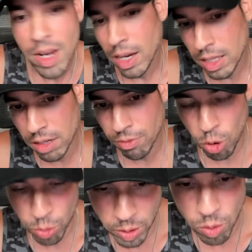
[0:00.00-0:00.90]
And then, of
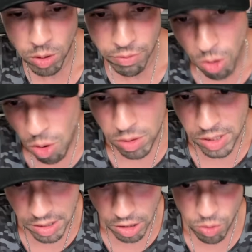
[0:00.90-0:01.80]
course, we're going for all
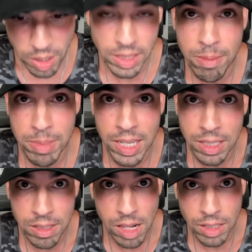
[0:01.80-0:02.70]
60 correct. That'd be that
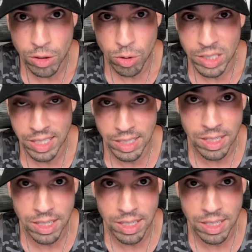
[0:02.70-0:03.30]
solid 36.